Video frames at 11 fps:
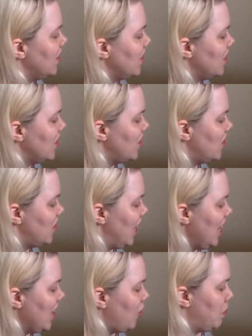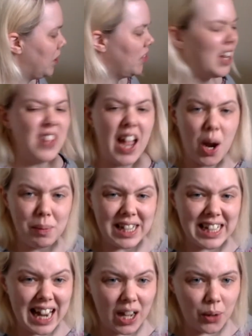6, because that's how many
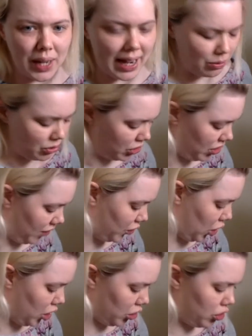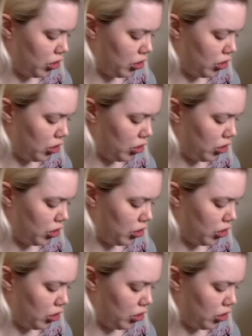yellow counters I've got.